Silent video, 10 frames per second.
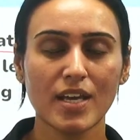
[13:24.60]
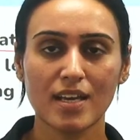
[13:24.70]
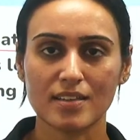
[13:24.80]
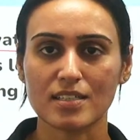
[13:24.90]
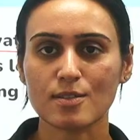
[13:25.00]

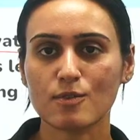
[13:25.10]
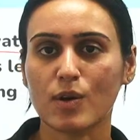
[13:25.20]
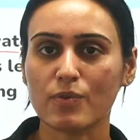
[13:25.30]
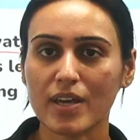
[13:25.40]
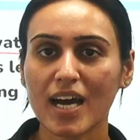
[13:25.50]
This is what
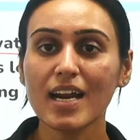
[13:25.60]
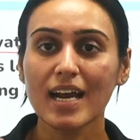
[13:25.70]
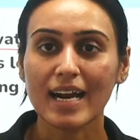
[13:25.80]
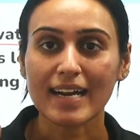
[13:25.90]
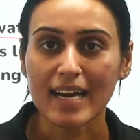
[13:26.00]
we are
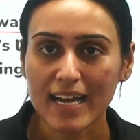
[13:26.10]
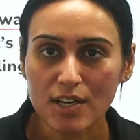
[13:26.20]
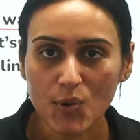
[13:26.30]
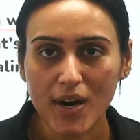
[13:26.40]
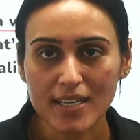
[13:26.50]
trying to
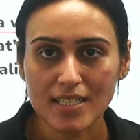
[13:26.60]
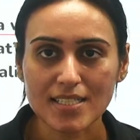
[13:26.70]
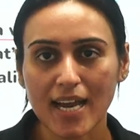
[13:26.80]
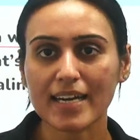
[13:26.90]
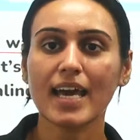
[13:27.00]

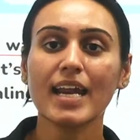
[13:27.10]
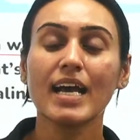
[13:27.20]
understand here.